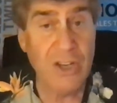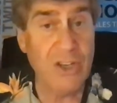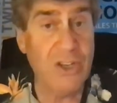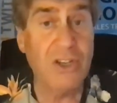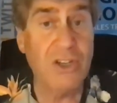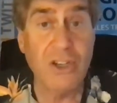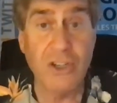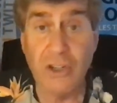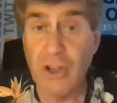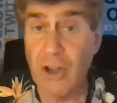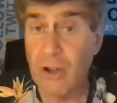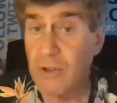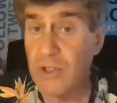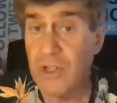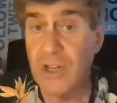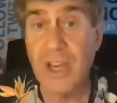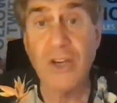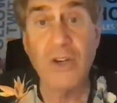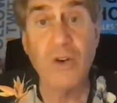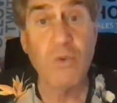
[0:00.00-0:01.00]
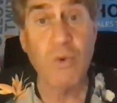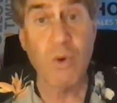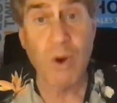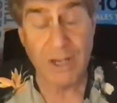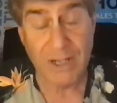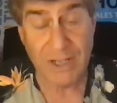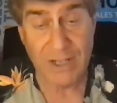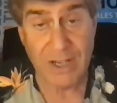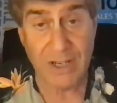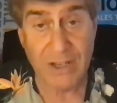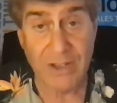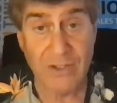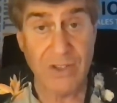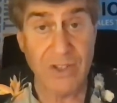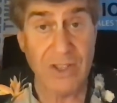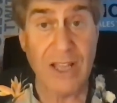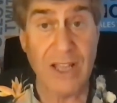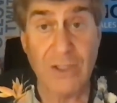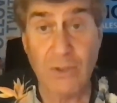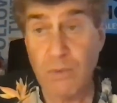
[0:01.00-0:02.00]
you can negotiate great deals, and
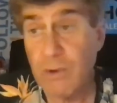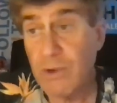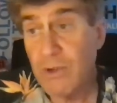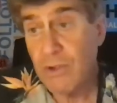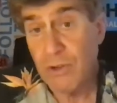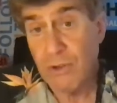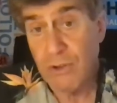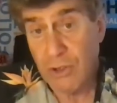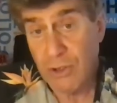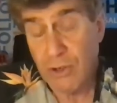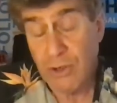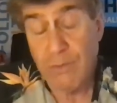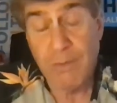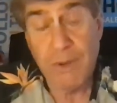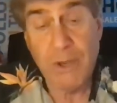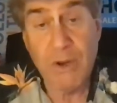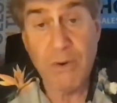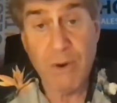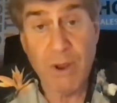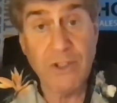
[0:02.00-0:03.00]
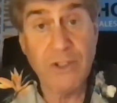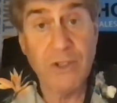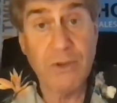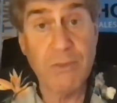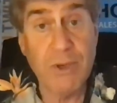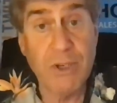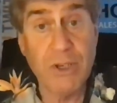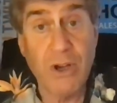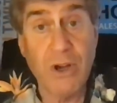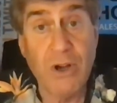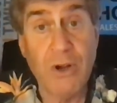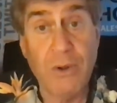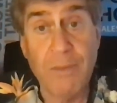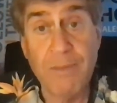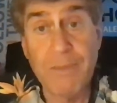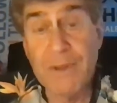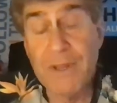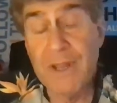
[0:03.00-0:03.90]
that's where you should be your ultimate goal.